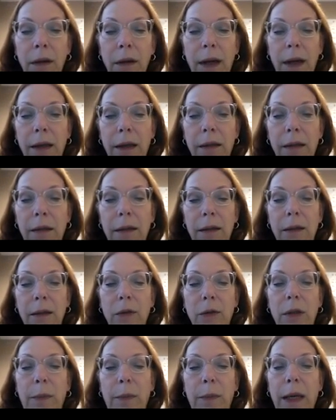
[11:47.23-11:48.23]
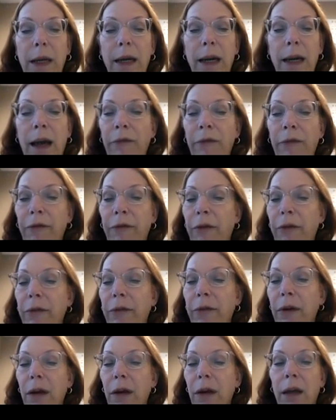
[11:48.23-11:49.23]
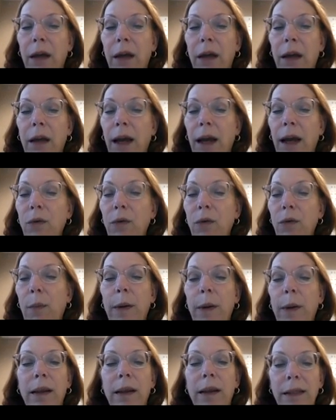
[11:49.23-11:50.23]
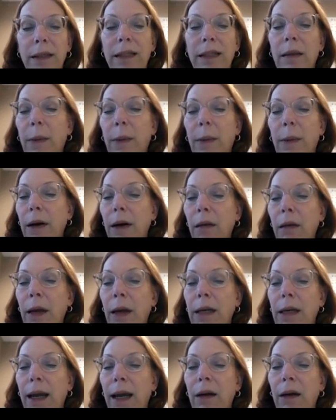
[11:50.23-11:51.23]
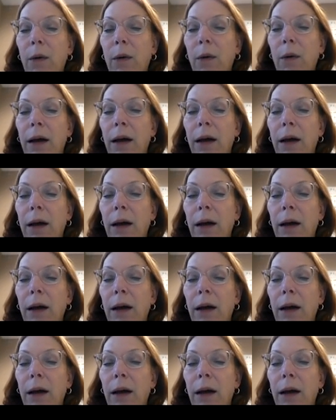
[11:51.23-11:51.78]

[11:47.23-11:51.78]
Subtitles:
Yes, so it's a PDF, and you open it. This is the part that may take a while.